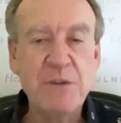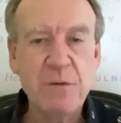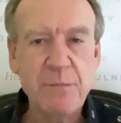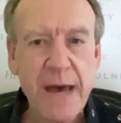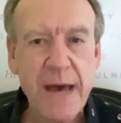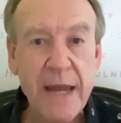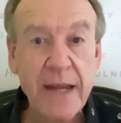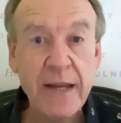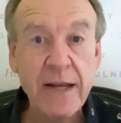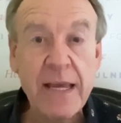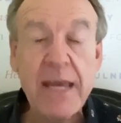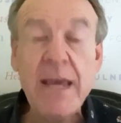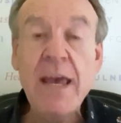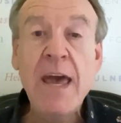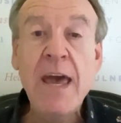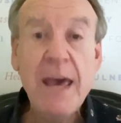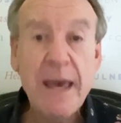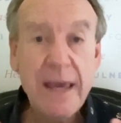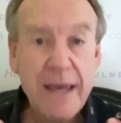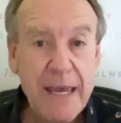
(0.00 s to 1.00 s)
dramatically,
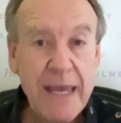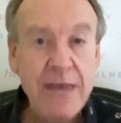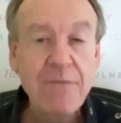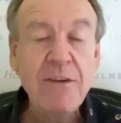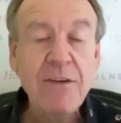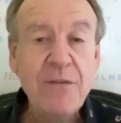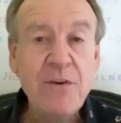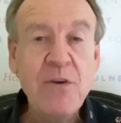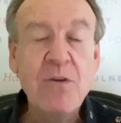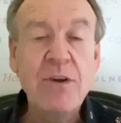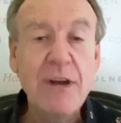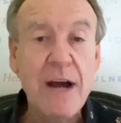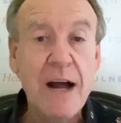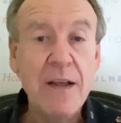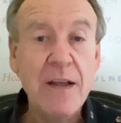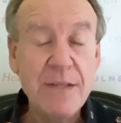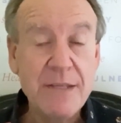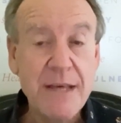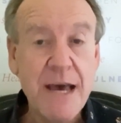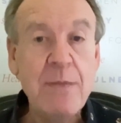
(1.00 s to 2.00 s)
even if you're an
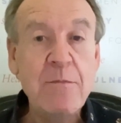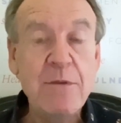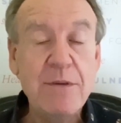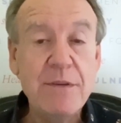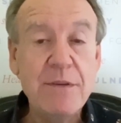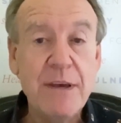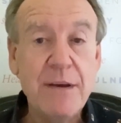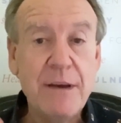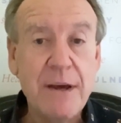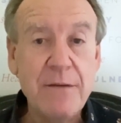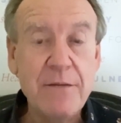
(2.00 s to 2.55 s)
Alzheimer's